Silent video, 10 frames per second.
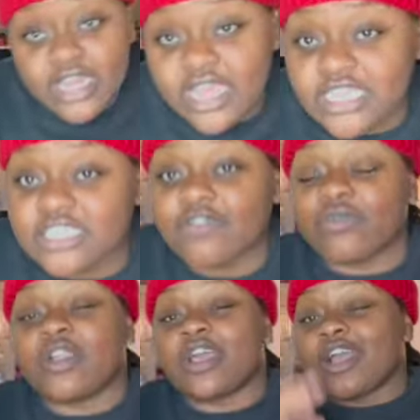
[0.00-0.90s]
that each and every
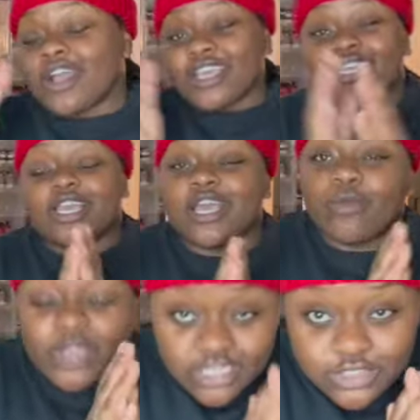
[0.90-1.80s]
one of
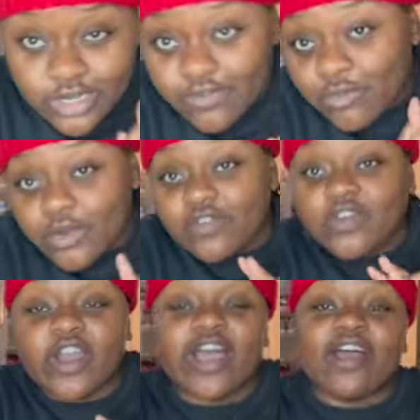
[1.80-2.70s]
each and every one of
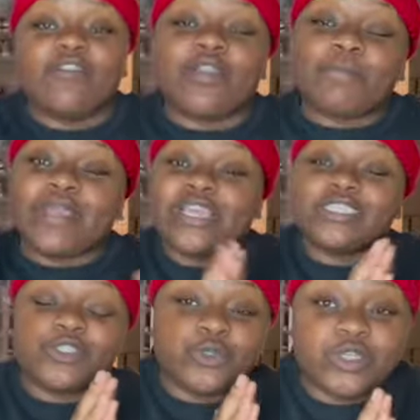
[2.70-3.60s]
y'all have an
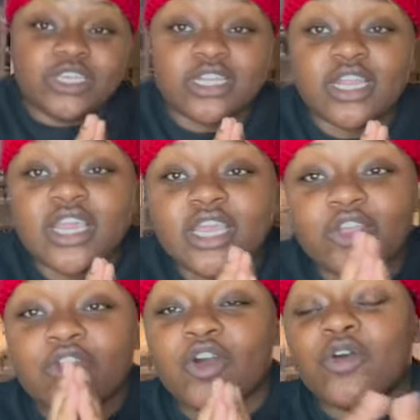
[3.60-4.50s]
amazing new year.
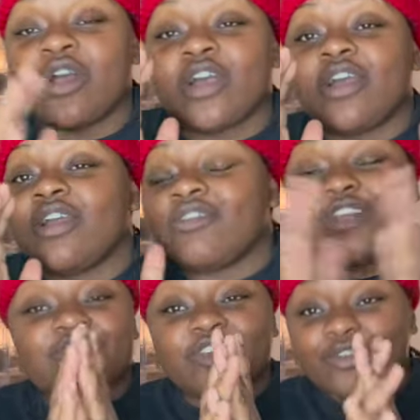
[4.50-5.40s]
You know,
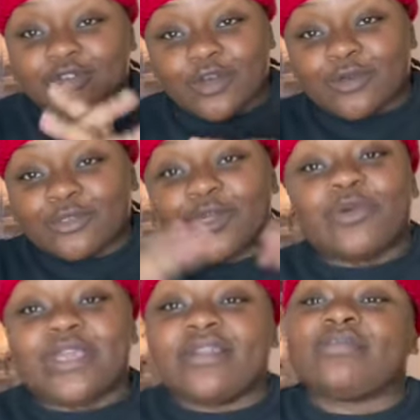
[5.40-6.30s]
reach for your goals, go
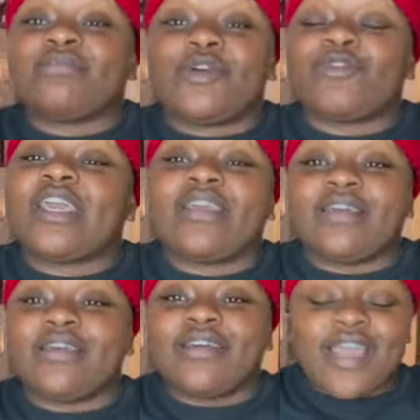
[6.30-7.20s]
get them. Okay.
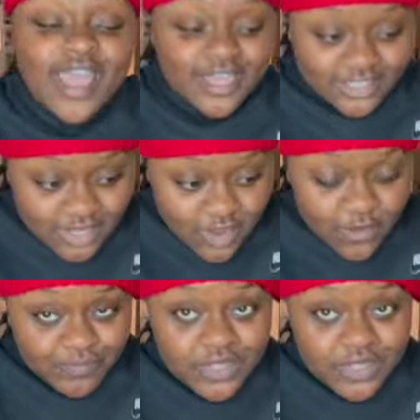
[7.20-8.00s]
So,